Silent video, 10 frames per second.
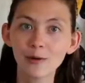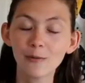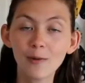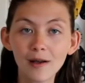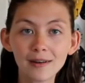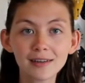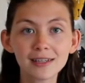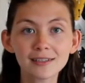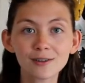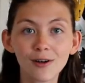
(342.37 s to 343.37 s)
One
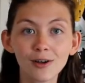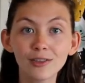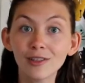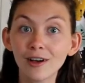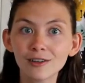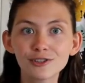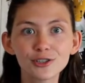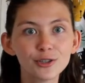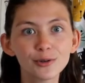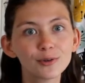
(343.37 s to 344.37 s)
is called
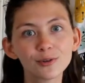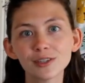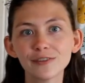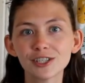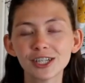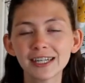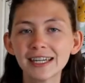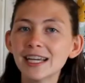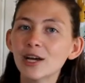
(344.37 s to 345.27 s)
longitudinal division,